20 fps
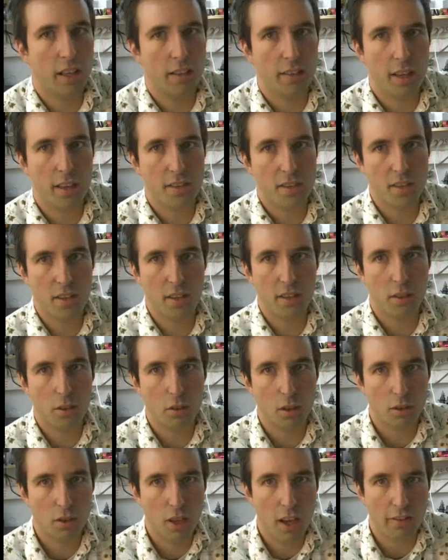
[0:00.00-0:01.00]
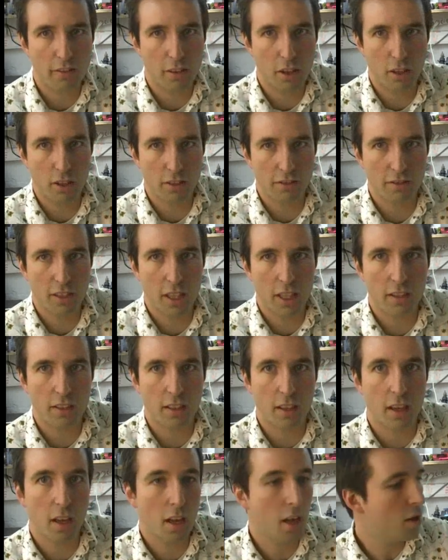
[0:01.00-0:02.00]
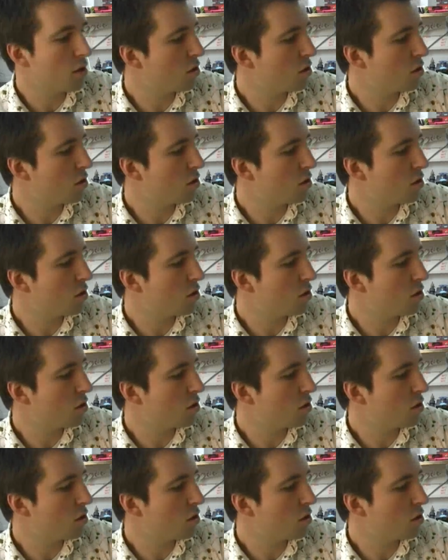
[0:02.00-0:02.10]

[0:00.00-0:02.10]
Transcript: and that's it. You don't have a lot of data.